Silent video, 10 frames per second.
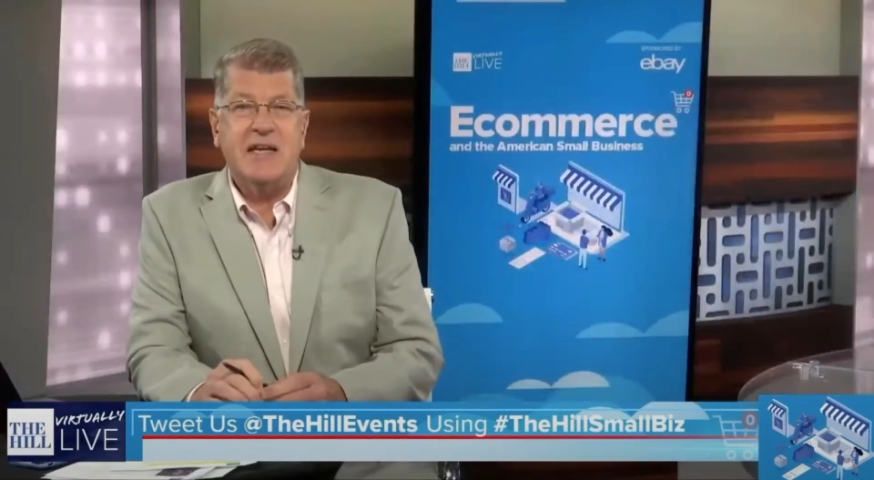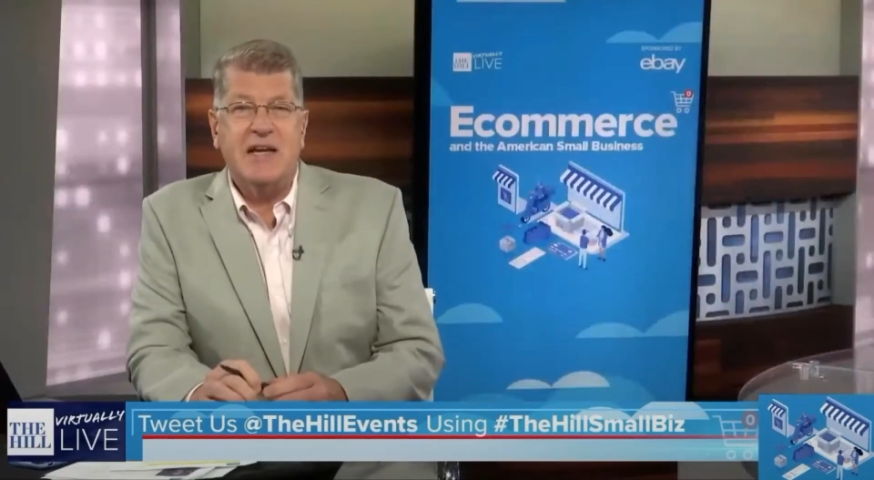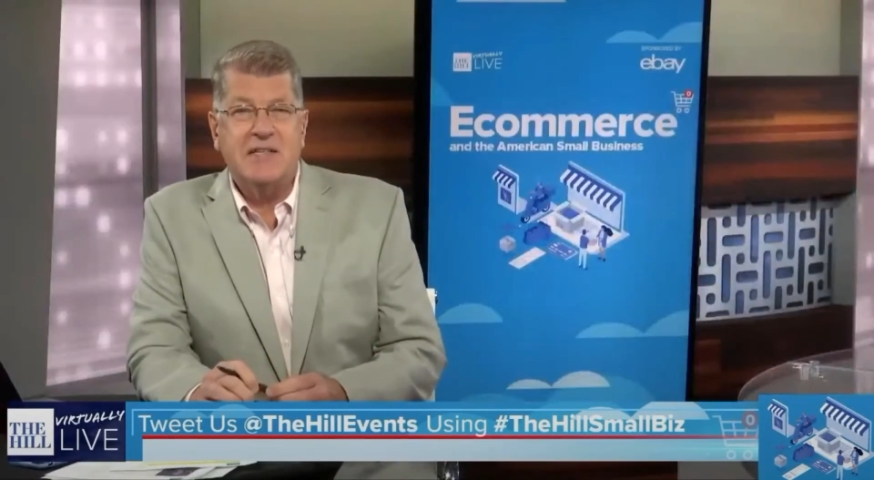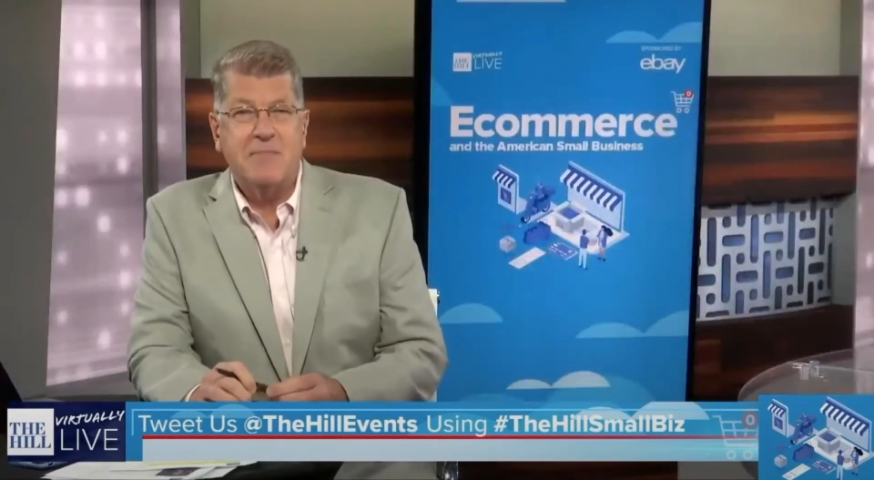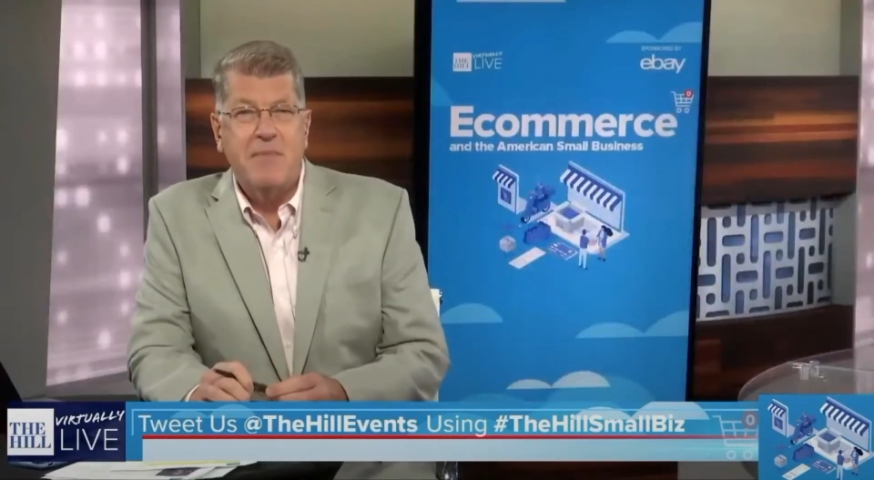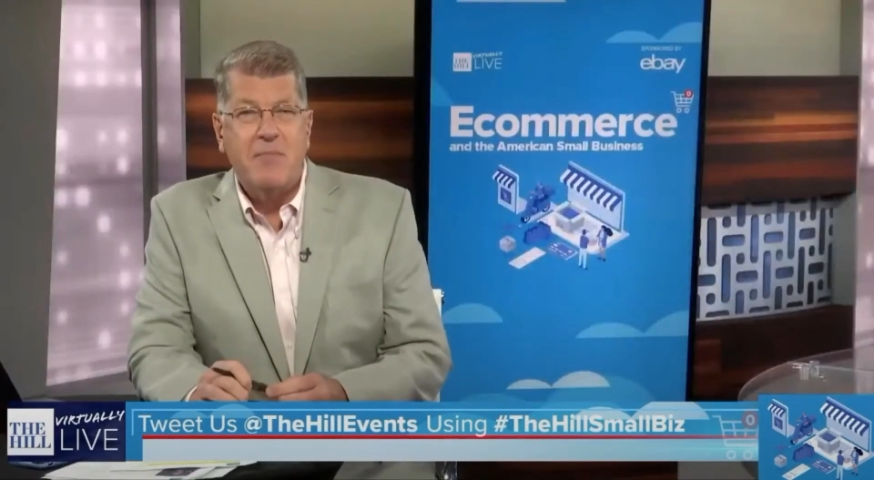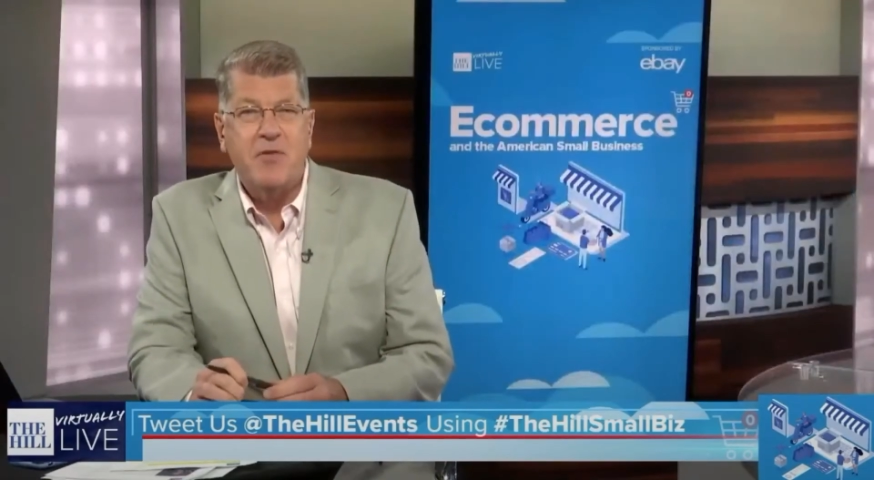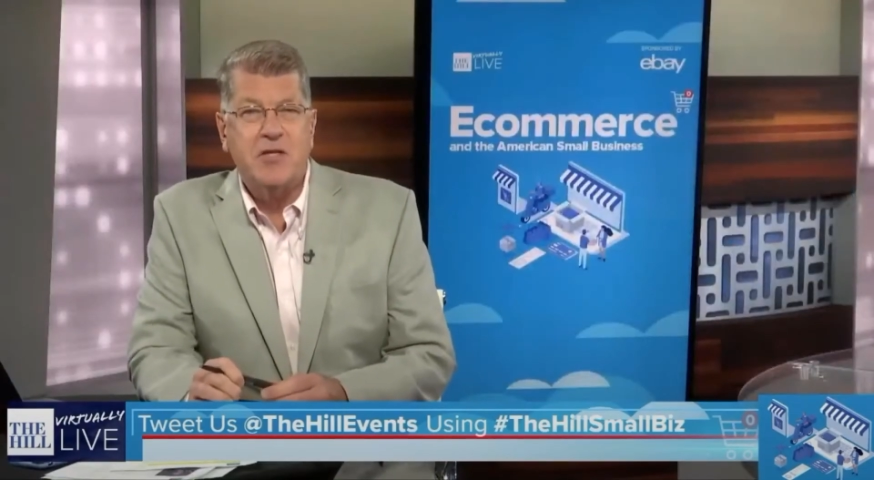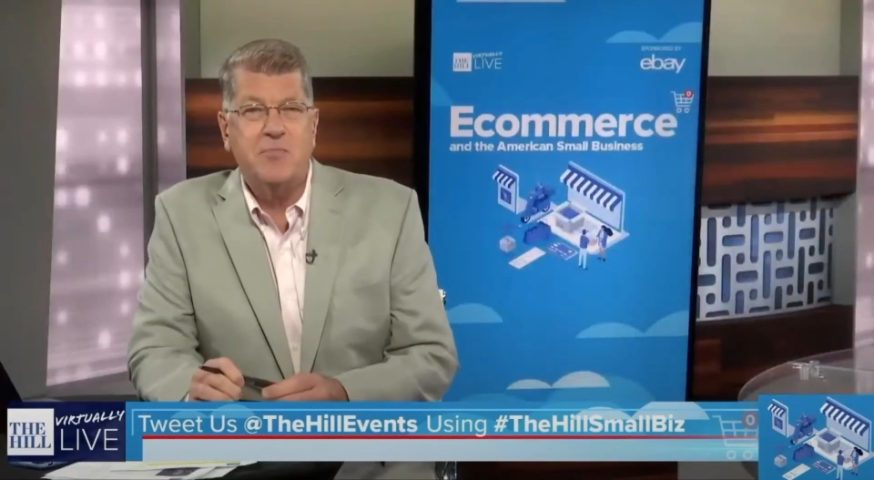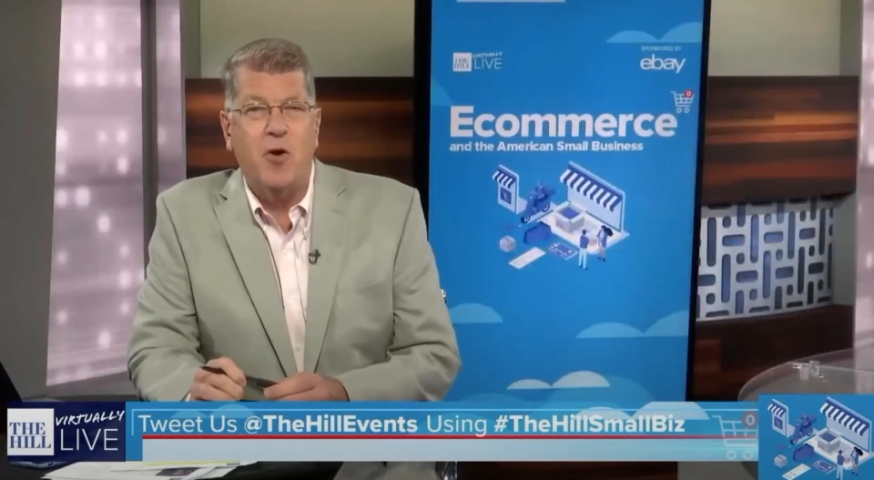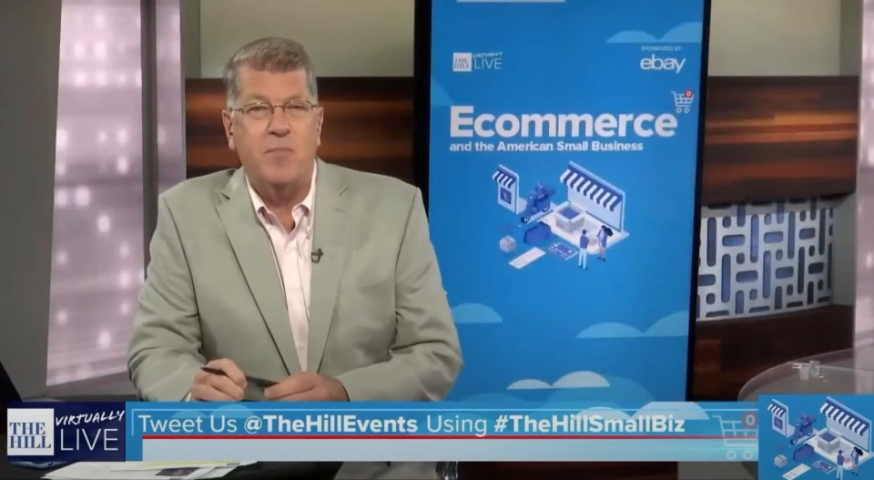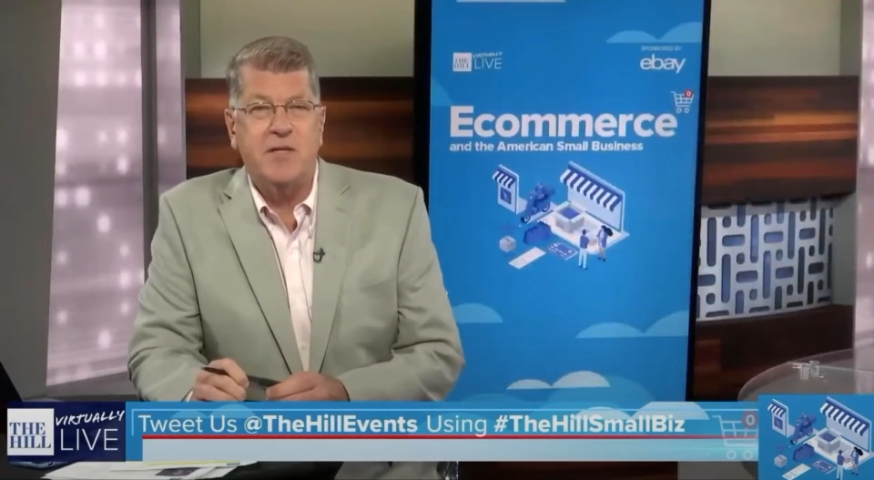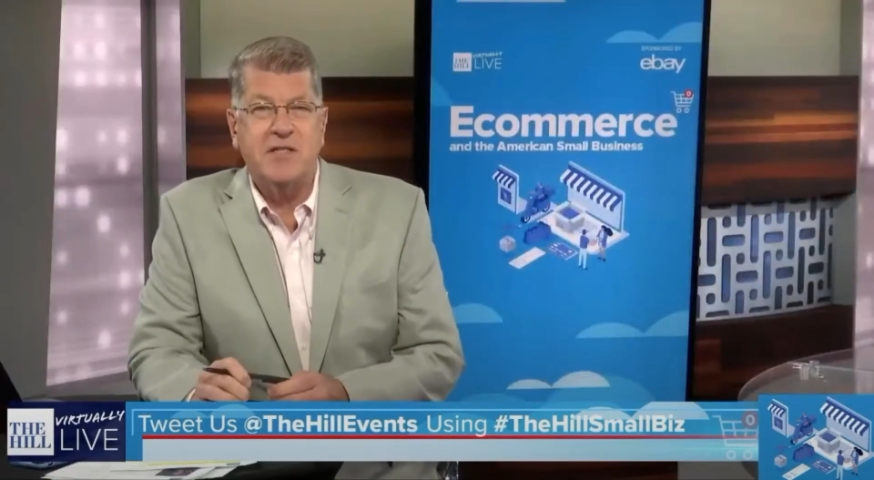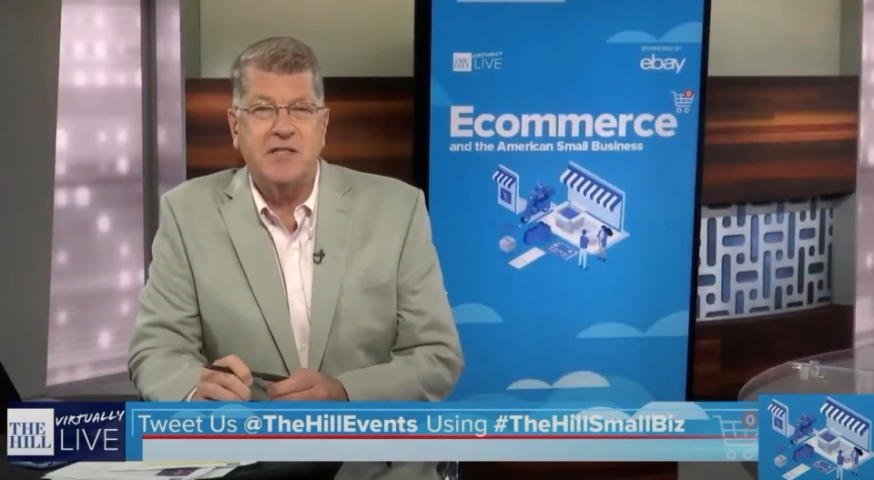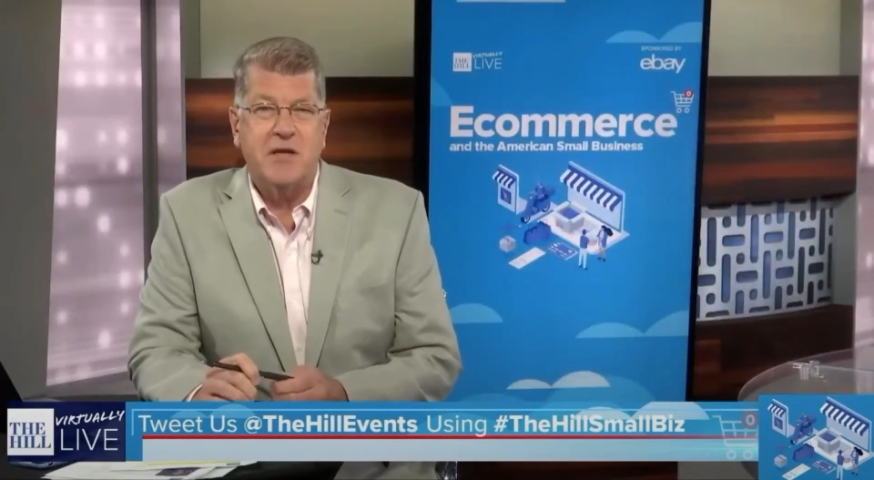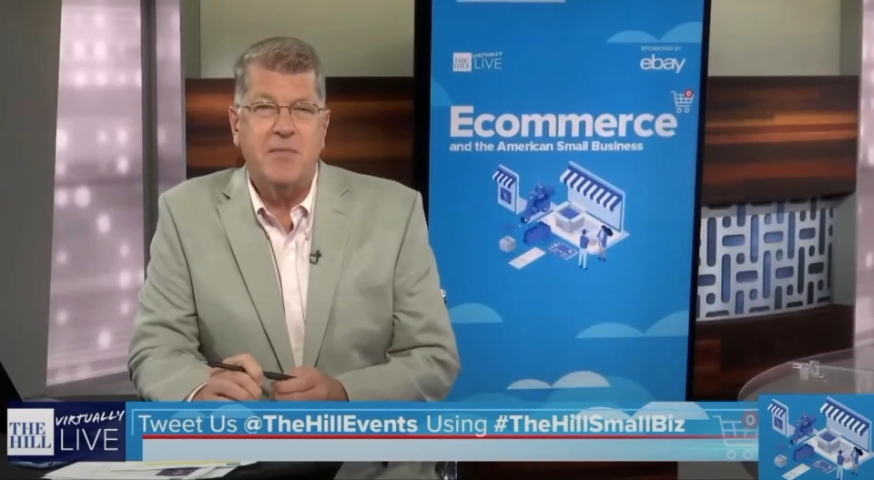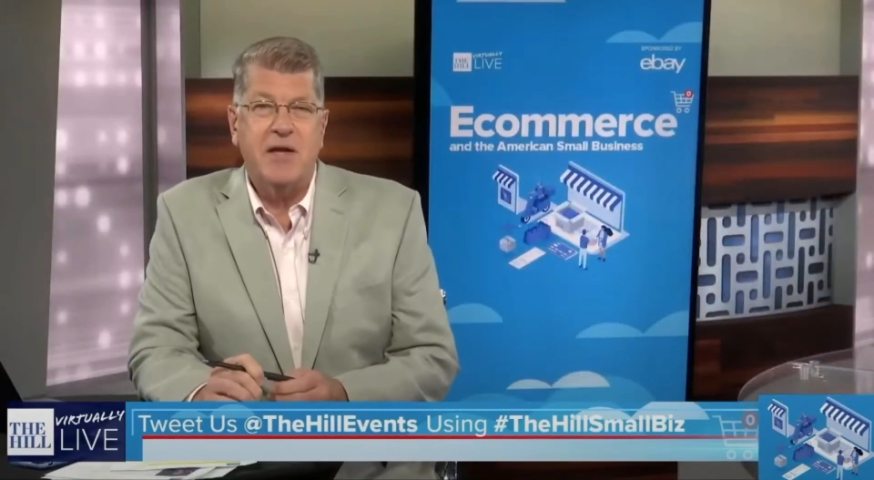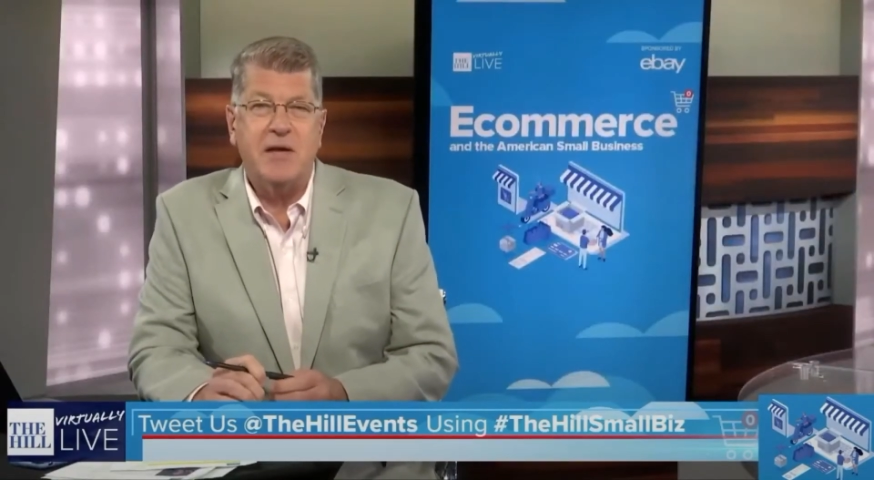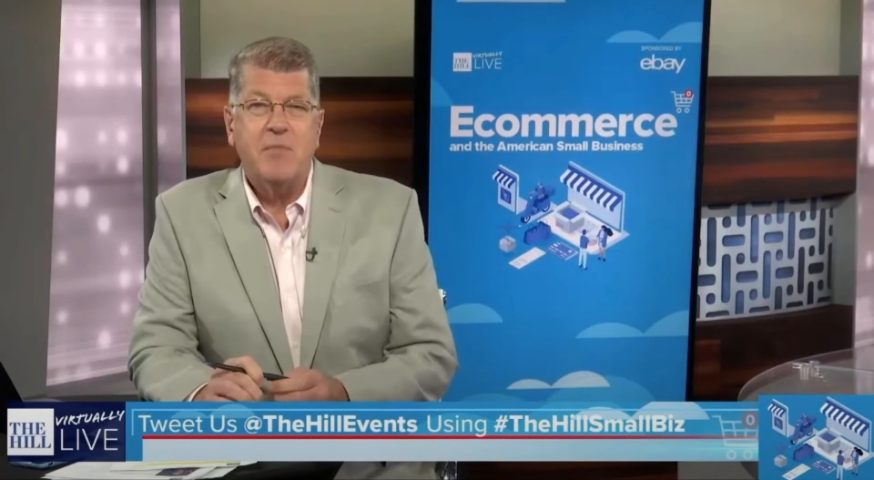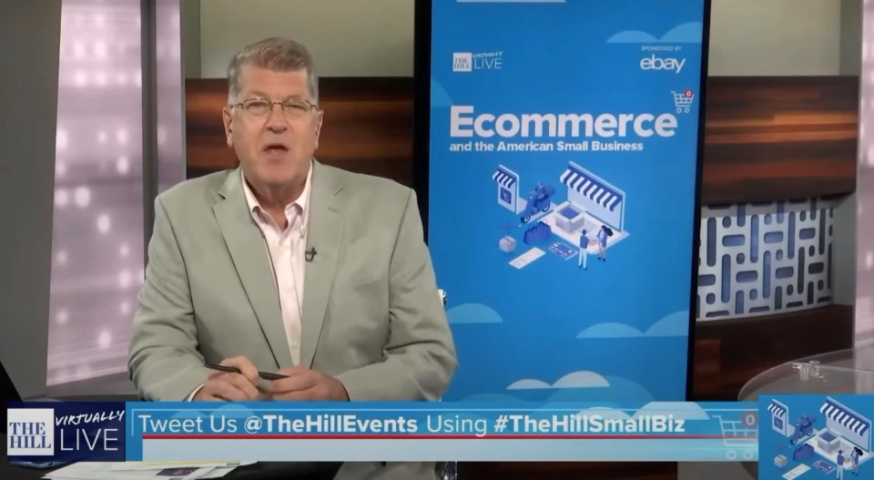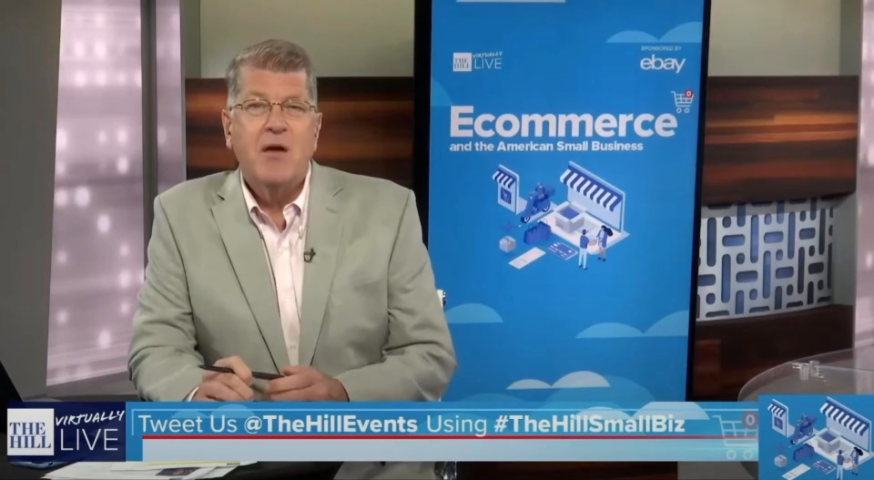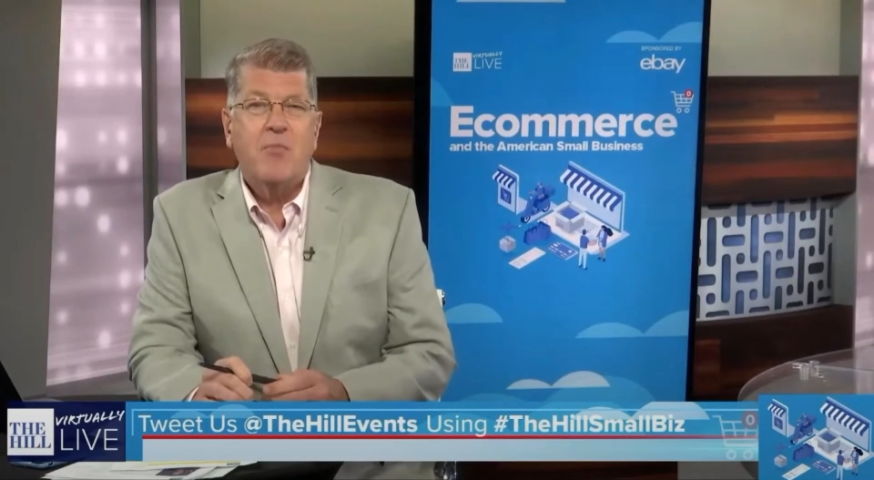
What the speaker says: and is a member of the Small Business Committee.